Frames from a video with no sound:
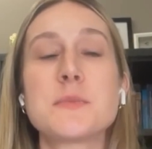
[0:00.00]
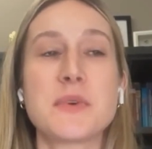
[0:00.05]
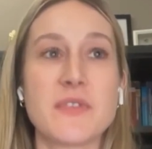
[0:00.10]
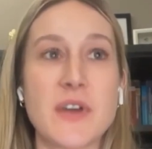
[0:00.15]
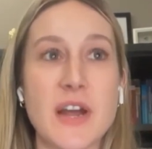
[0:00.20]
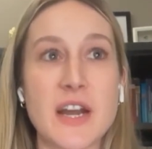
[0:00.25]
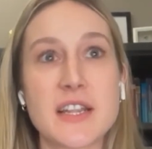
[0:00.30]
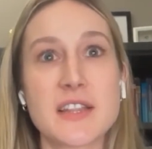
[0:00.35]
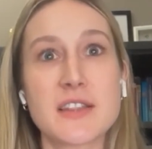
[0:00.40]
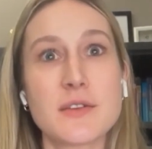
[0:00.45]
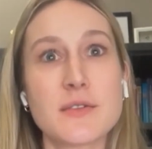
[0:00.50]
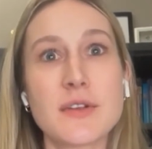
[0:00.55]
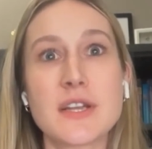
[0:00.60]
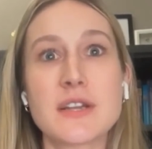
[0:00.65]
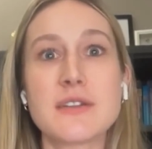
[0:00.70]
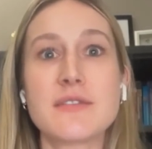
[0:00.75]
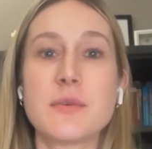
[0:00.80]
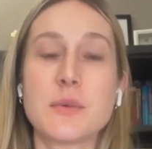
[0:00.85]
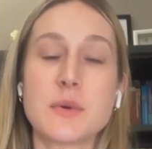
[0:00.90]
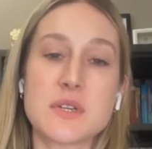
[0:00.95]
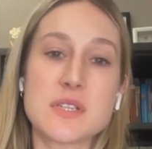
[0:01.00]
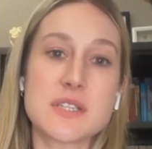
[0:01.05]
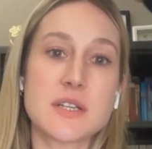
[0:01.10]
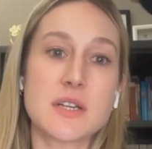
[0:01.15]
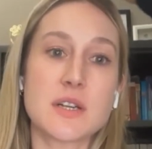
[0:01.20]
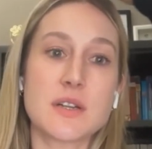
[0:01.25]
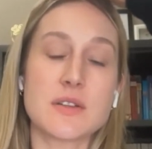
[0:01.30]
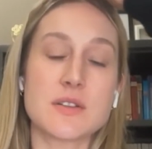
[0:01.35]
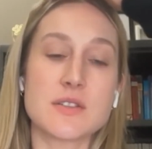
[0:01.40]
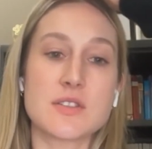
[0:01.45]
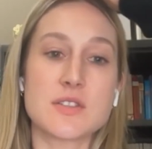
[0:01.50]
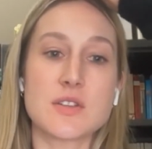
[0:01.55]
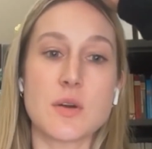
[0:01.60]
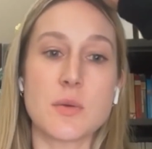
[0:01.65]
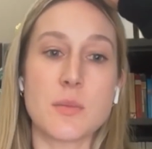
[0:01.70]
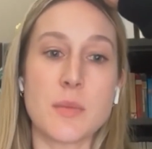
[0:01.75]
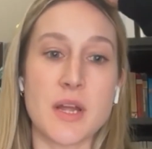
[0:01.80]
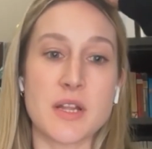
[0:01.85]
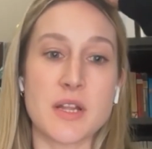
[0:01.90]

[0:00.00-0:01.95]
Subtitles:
providing the reinforcer. There's so